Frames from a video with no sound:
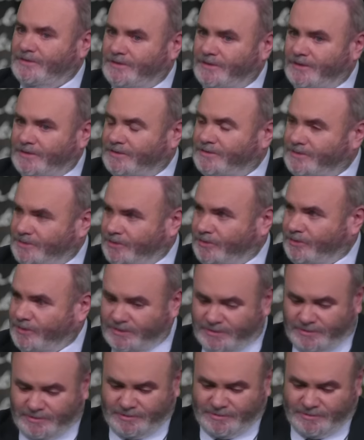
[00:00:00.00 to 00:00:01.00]
didn't do
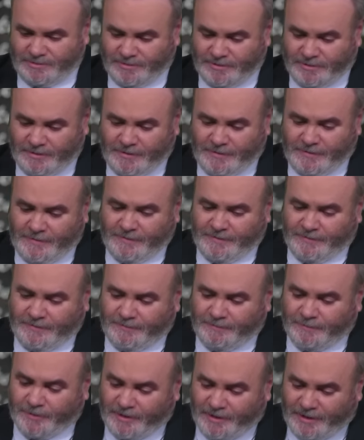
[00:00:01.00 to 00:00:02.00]
it. Mm.
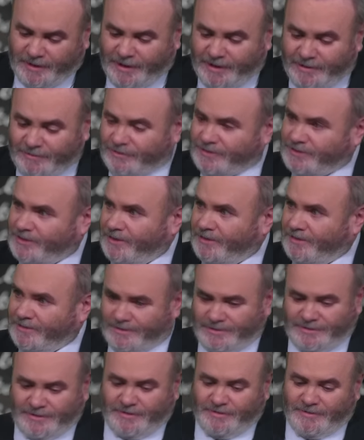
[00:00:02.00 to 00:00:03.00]
But here is the
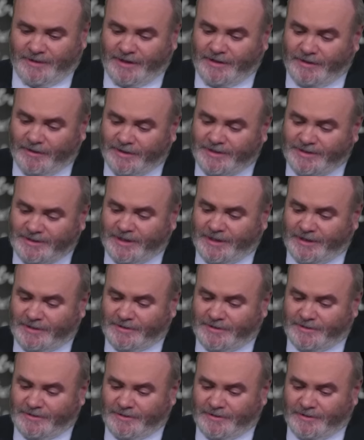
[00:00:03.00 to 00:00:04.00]
answer. Then I
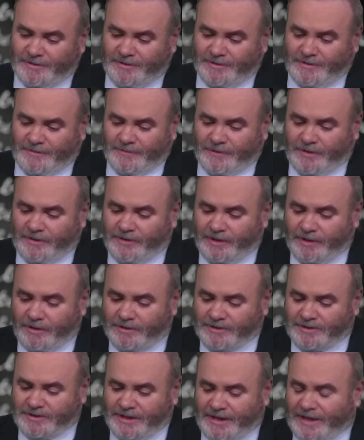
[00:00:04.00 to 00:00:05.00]
said, and the
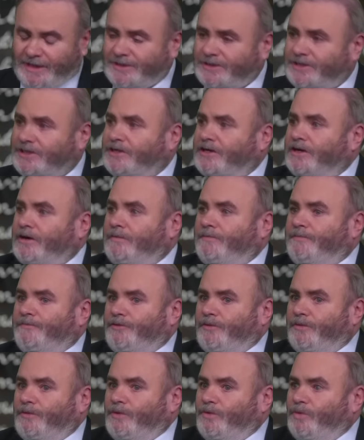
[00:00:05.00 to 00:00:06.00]
answer has to come from